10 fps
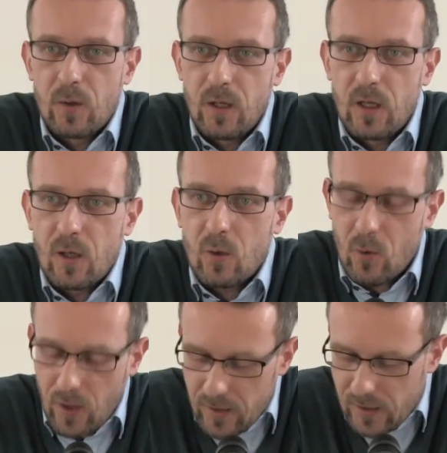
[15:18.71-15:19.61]
the
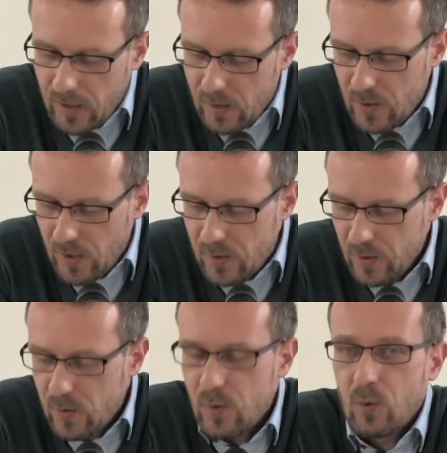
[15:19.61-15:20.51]
Quranic
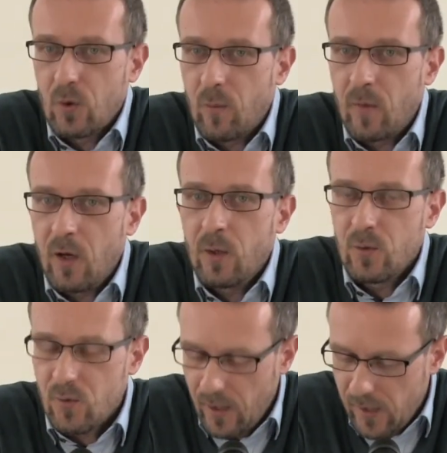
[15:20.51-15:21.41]
injunction to
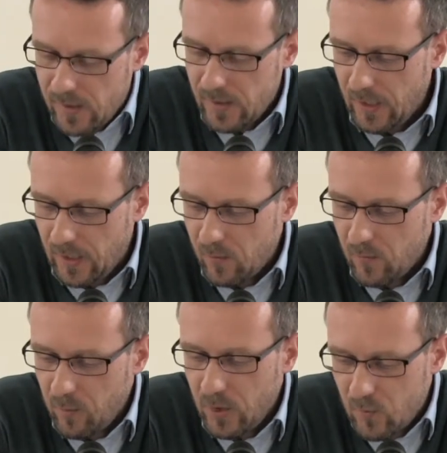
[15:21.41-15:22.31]
command right and
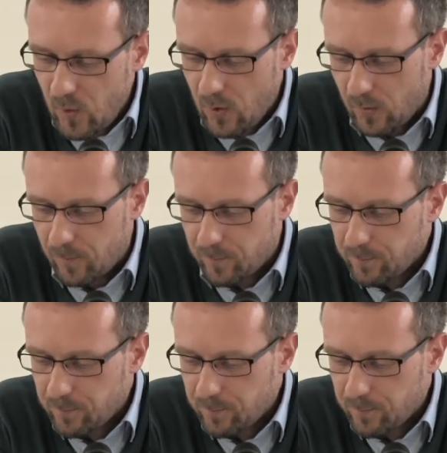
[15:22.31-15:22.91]
forbid wrong,